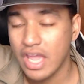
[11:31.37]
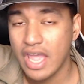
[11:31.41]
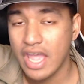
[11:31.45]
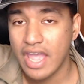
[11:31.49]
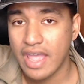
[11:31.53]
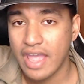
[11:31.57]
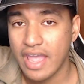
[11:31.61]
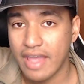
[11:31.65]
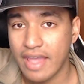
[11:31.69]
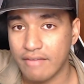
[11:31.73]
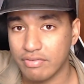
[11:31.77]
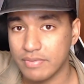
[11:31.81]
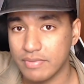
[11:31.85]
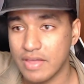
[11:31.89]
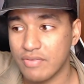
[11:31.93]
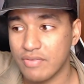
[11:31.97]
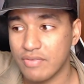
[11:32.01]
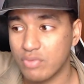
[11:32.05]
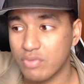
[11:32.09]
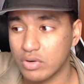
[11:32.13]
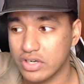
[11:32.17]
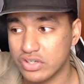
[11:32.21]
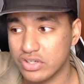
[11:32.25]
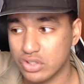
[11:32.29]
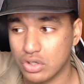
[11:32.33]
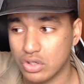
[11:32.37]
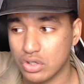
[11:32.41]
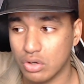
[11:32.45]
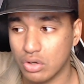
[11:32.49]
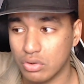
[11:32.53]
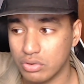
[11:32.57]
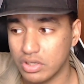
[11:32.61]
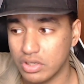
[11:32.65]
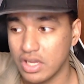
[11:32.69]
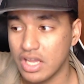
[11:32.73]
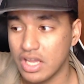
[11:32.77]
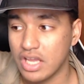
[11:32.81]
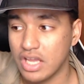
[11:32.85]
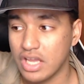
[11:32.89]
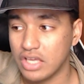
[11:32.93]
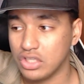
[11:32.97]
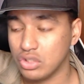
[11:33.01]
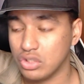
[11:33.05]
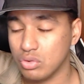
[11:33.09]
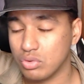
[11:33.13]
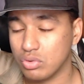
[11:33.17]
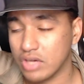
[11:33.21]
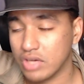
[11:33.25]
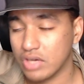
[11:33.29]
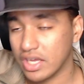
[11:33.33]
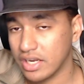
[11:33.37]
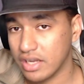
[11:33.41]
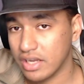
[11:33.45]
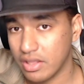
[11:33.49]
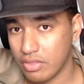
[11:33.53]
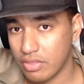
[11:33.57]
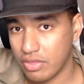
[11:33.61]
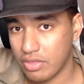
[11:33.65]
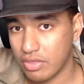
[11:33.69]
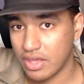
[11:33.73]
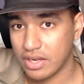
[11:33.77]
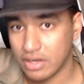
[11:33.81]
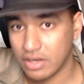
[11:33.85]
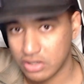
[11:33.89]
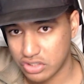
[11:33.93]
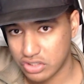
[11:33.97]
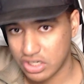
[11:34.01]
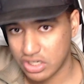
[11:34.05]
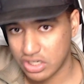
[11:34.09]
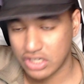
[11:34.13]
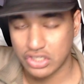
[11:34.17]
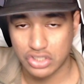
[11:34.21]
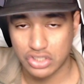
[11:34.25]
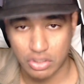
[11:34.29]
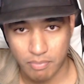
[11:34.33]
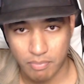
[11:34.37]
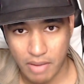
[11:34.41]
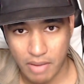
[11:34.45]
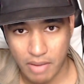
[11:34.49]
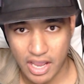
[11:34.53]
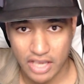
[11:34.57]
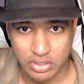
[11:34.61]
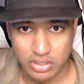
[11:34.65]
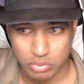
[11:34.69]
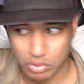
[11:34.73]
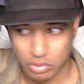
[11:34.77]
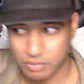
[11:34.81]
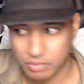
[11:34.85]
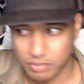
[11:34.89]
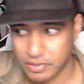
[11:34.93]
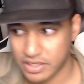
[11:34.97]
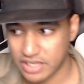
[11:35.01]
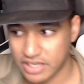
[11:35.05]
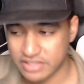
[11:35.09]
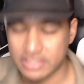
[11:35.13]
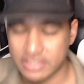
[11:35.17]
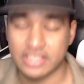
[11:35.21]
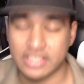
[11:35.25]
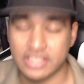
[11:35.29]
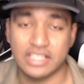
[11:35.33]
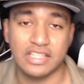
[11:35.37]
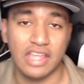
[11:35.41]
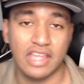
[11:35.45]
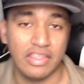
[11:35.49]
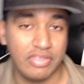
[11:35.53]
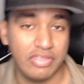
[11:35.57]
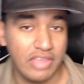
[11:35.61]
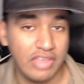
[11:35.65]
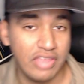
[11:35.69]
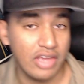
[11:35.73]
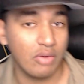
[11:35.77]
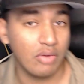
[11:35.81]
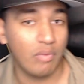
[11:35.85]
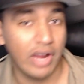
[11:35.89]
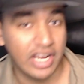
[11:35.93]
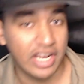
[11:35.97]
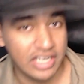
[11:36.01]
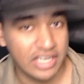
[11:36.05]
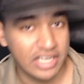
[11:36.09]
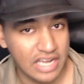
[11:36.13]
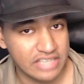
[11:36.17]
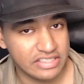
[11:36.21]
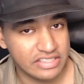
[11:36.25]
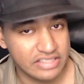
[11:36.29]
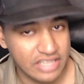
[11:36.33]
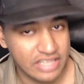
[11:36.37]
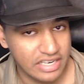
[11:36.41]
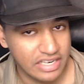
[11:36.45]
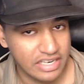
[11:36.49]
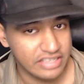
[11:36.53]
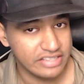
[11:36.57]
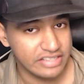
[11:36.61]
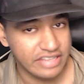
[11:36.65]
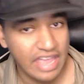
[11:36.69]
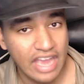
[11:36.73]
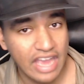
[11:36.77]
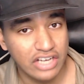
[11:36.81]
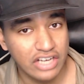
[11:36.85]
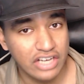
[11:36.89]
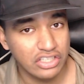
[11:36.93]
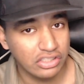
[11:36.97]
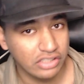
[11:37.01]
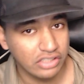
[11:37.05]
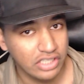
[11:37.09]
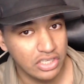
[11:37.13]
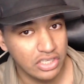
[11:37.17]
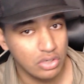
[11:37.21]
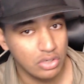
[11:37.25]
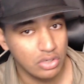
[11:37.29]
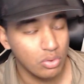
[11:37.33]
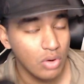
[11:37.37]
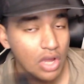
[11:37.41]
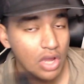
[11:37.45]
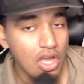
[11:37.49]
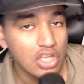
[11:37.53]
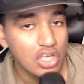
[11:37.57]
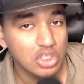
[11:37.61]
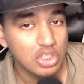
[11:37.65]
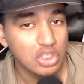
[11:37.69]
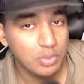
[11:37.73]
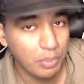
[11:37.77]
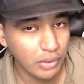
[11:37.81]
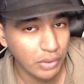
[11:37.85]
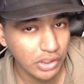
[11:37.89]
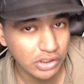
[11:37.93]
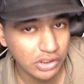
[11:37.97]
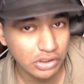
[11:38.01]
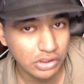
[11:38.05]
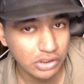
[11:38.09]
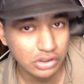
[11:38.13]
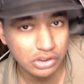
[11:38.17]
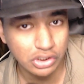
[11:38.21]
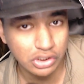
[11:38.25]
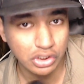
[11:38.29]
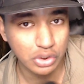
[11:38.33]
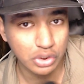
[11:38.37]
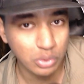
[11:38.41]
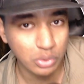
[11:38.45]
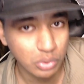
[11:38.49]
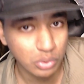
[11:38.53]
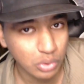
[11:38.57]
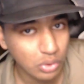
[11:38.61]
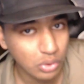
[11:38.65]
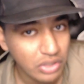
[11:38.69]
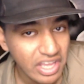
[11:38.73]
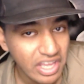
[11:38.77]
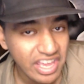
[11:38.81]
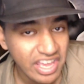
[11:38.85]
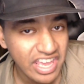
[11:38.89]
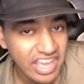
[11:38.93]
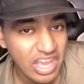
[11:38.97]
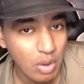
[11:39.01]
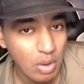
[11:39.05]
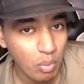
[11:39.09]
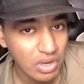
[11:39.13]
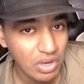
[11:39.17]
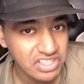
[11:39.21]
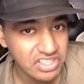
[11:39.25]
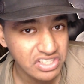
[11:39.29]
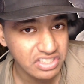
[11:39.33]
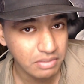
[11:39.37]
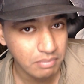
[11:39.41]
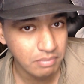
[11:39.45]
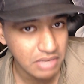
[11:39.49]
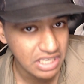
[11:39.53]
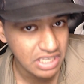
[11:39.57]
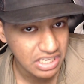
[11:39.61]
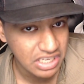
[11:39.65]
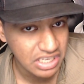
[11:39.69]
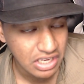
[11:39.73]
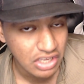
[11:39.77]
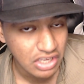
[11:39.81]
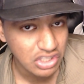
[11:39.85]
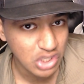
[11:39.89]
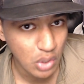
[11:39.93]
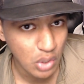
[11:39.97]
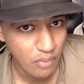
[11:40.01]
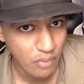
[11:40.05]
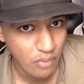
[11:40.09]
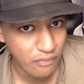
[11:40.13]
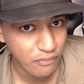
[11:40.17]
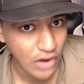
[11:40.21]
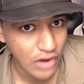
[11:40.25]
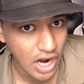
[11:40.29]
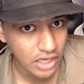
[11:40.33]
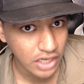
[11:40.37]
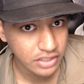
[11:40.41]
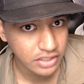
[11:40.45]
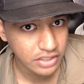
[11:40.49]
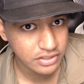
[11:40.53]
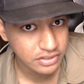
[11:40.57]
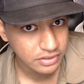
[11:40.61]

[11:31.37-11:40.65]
and from that 4-digit code, you can then change your password because it then recognizes that it is actually you. Spoiler alert, Google, it wasn't me, you fucks.